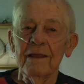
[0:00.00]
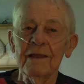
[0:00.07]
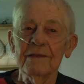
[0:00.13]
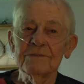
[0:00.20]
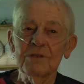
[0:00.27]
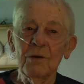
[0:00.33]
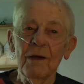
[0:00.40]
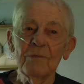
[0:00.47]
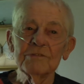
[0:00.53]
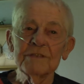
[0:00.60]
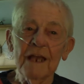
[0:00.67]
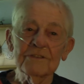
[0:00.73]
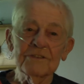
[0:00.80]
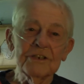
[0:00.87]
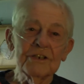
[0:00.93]
And so I was
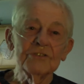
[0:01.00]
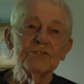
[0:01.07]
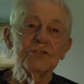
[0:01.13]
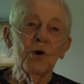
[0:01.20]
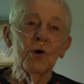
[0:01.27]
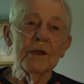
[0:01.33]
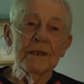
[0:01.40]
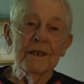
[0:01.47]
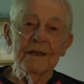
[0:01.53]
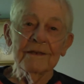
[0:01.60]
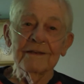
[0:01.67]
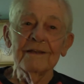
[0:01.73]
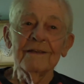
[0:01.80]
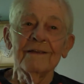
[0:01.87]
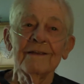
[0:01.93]
actually enjoying
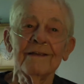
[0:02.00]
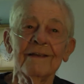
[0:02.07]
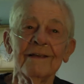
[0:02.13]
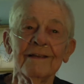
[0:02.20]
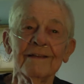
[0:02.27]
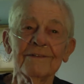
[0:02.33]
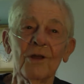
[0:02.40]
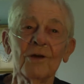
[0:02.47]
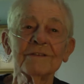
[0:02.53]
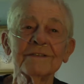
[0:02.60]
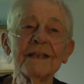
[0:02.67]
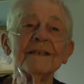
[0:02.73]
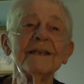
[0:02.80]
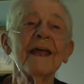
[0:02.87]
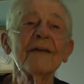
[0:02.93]
it, as long as
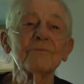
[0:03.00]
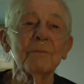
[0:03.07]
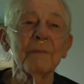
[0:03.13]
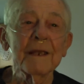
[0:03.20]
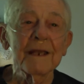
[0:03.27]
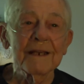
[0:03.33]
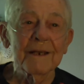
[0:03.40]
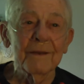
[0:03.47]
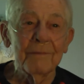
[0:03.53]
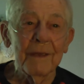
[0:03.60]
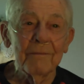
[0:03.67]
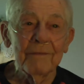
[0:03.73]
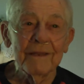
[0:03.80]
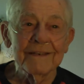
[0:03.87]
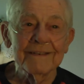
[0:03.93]
I didn't have to make a
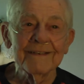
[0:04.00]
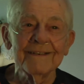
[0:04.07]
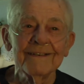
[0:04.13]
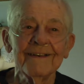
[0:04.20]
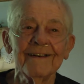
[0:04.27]
commitment.